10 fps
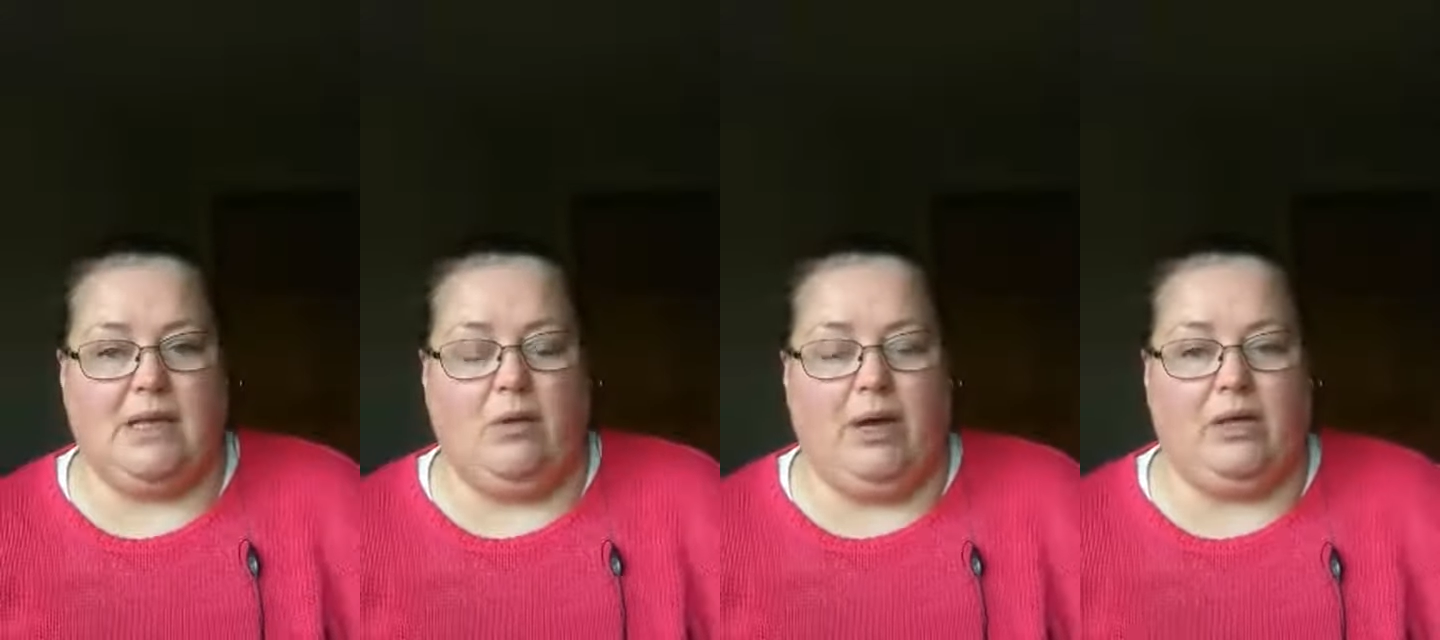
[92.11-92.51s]

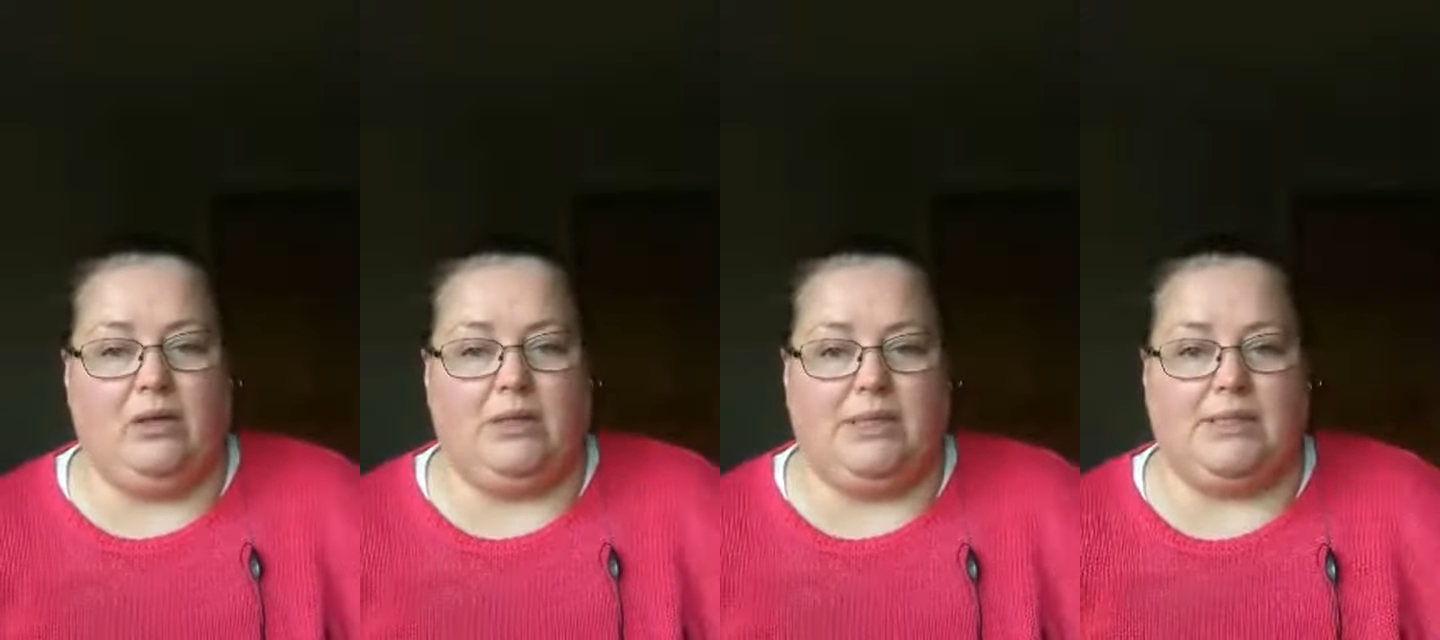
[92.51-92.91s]
Now, I
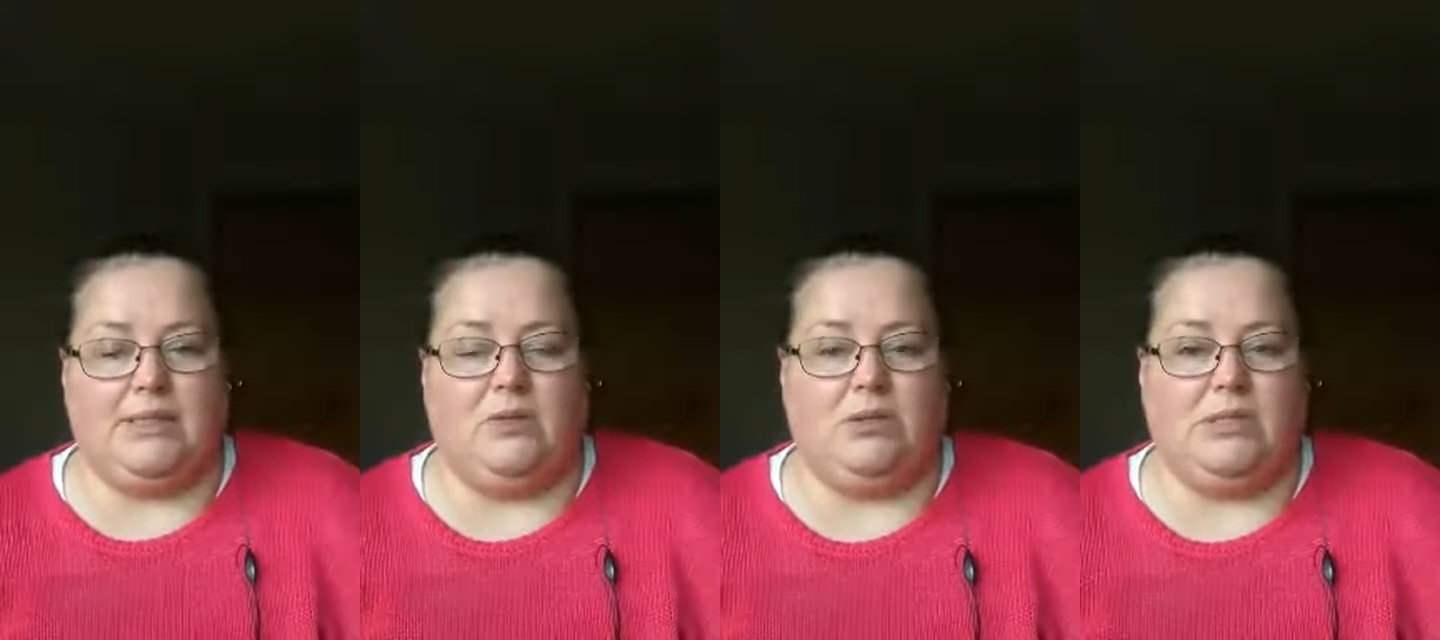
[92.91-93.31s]
call
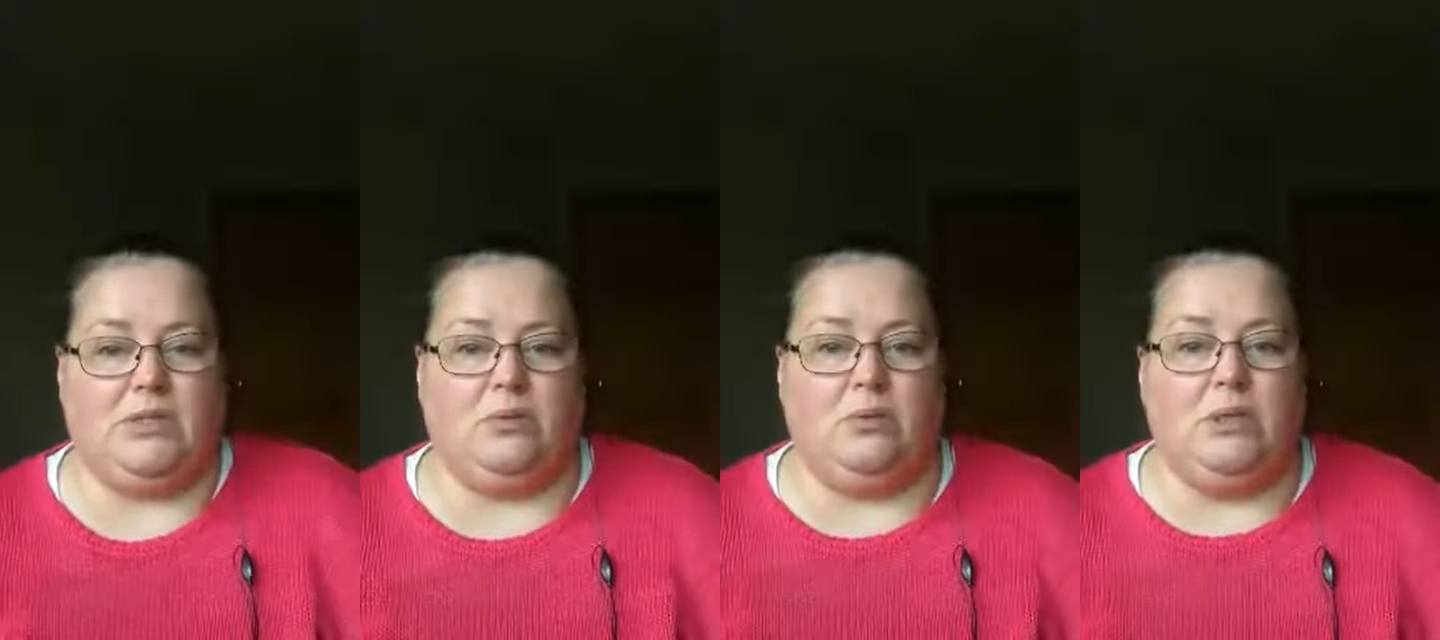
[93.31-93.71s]
this
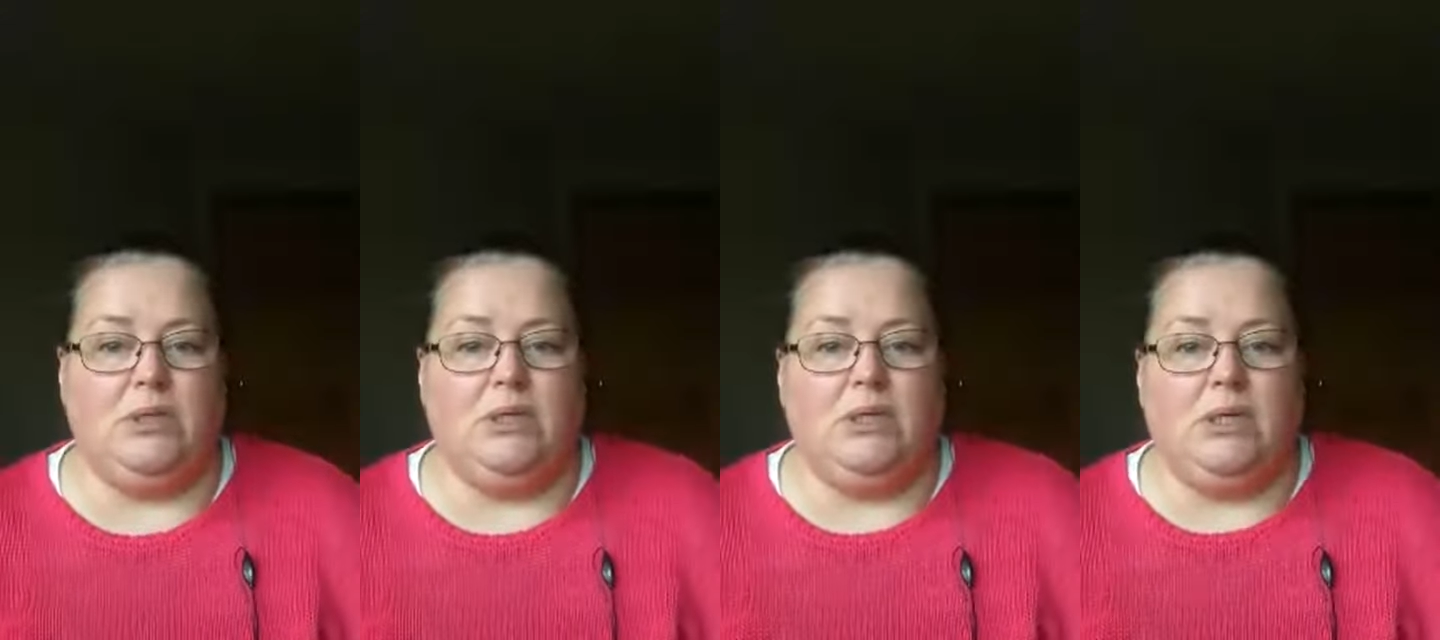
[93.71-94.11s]
also
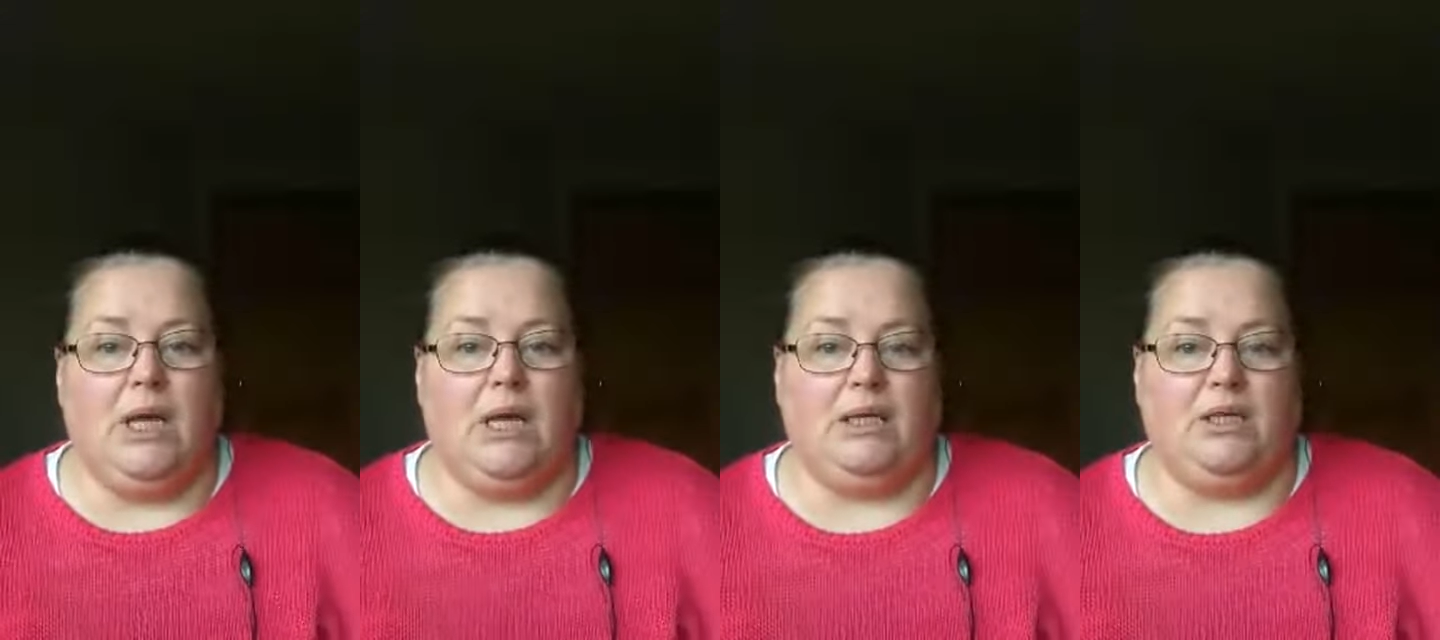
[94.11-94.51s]

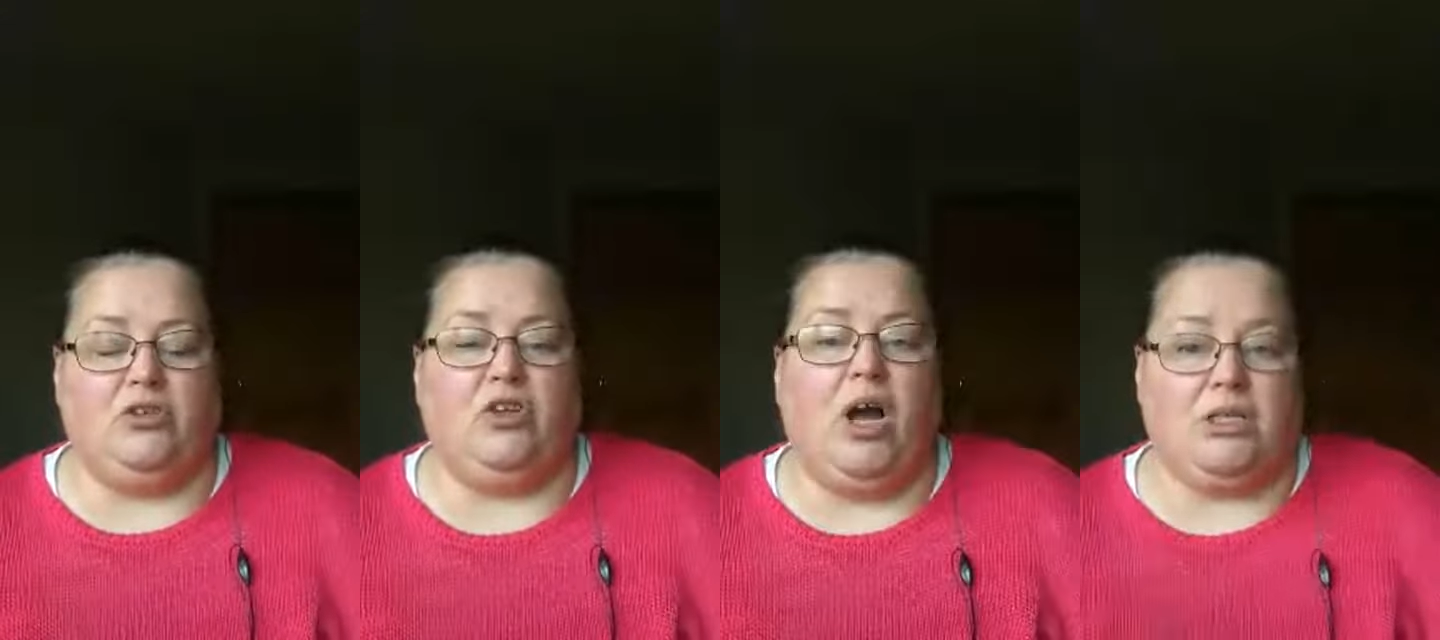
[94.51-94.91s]

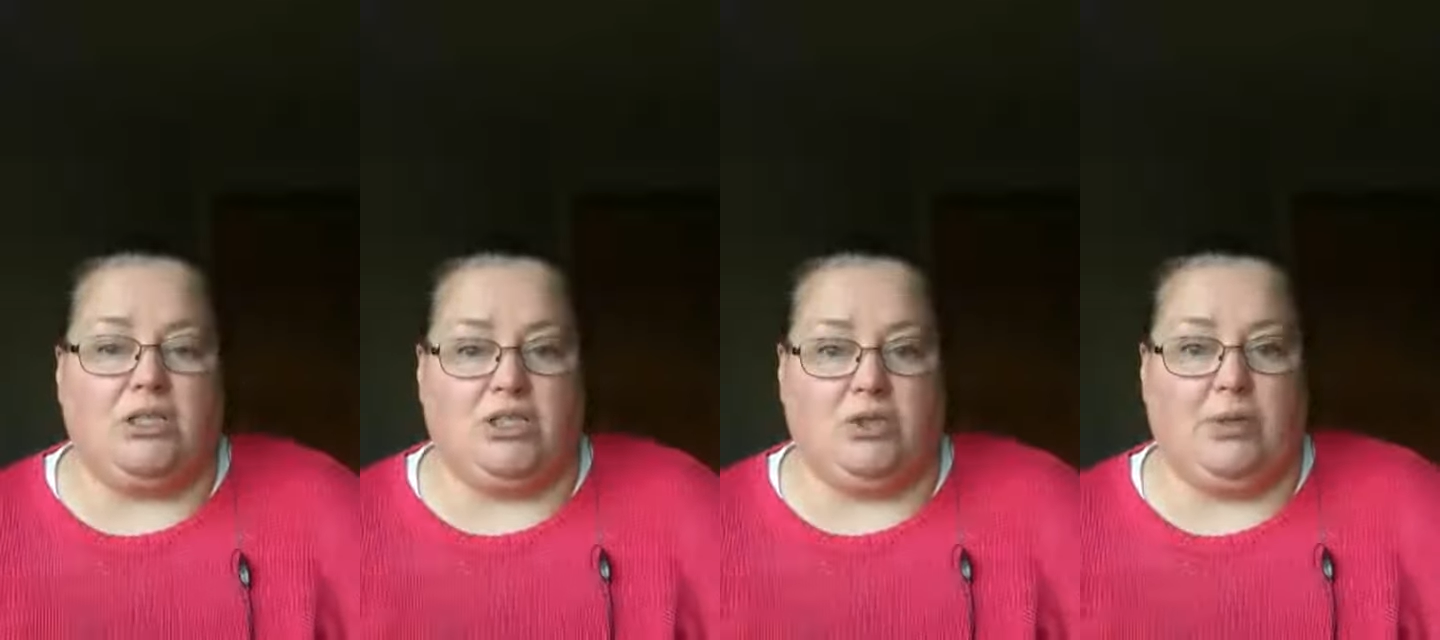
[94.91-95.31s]
your not
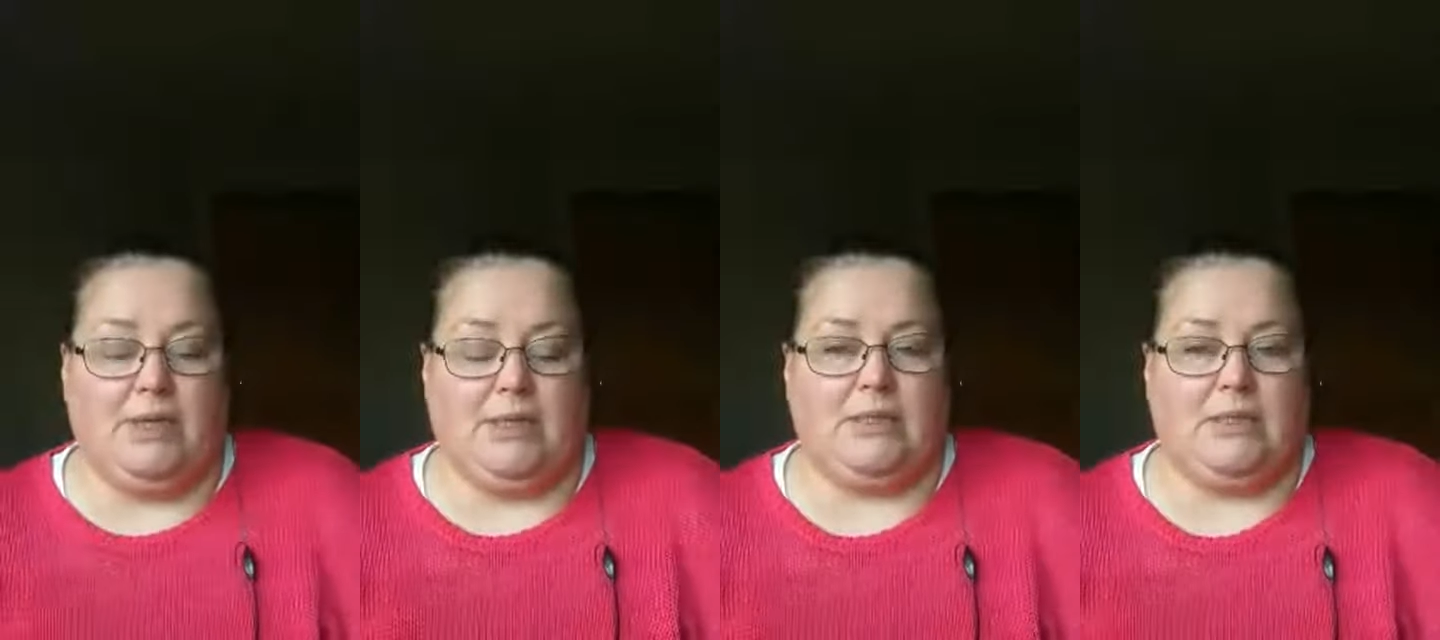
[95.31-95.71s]
to-do
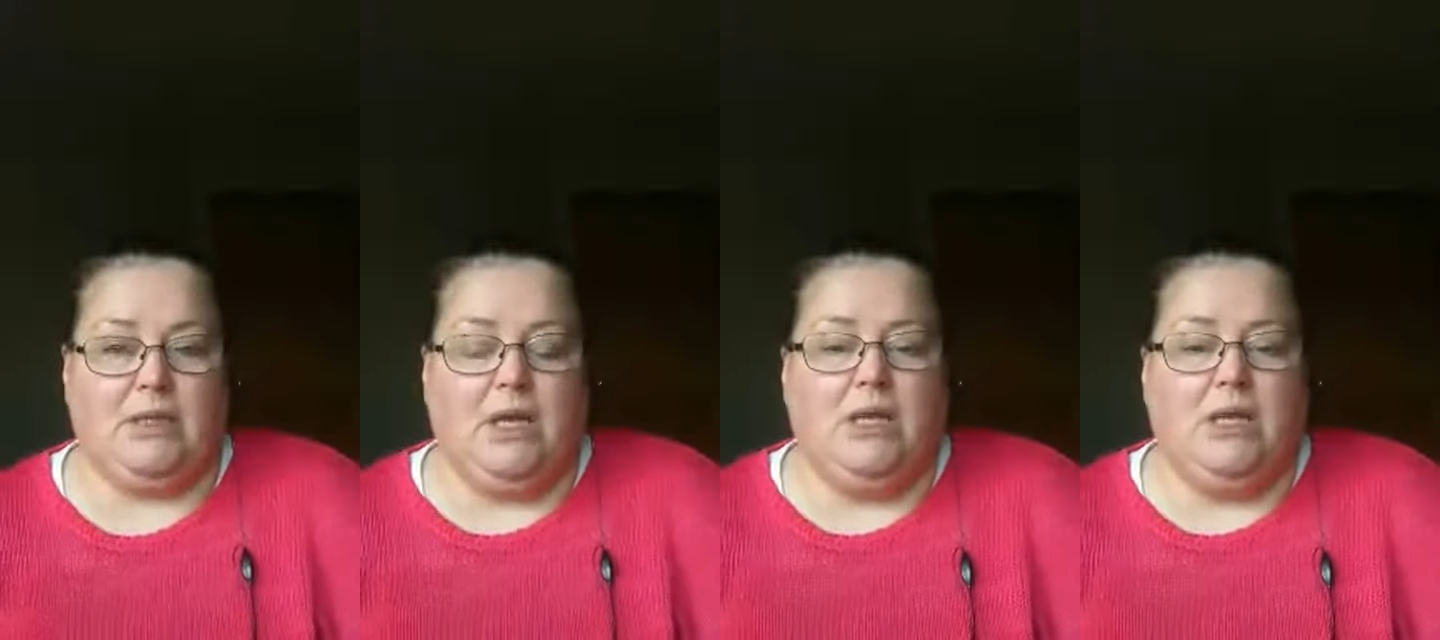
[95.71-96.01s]
list.